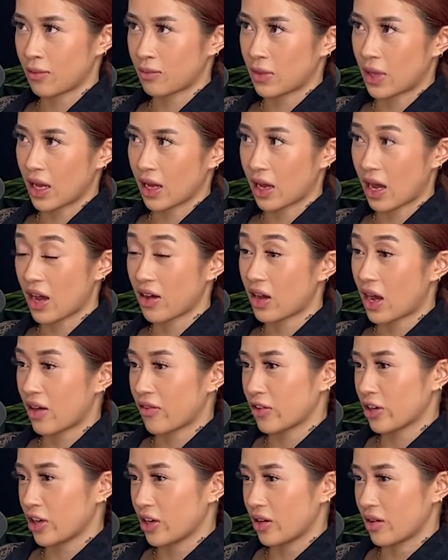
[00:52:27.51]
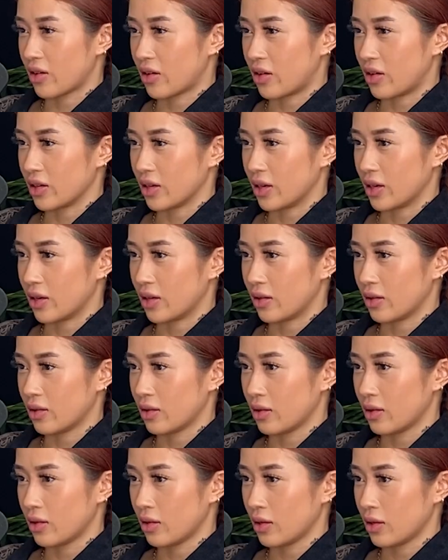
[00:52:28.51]
like, I've heard it all, you know.
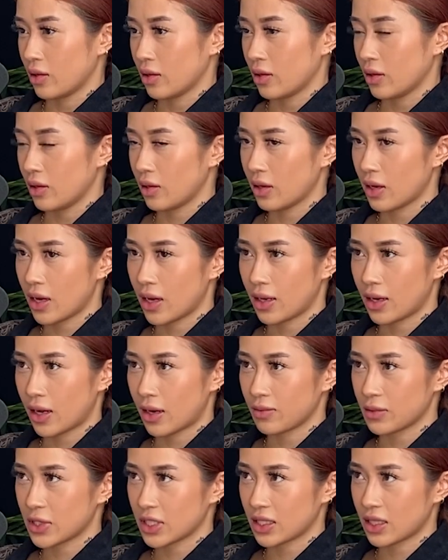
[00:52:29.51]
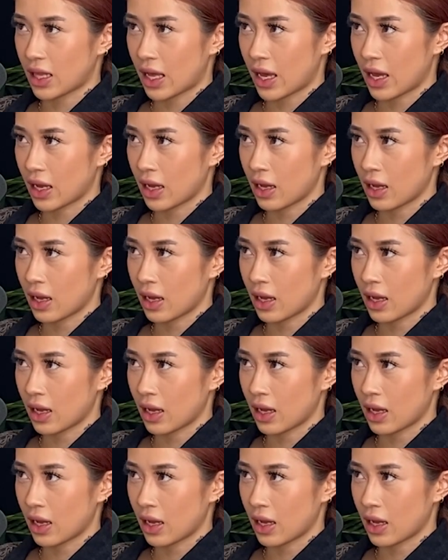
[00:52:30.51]
And I'm just like,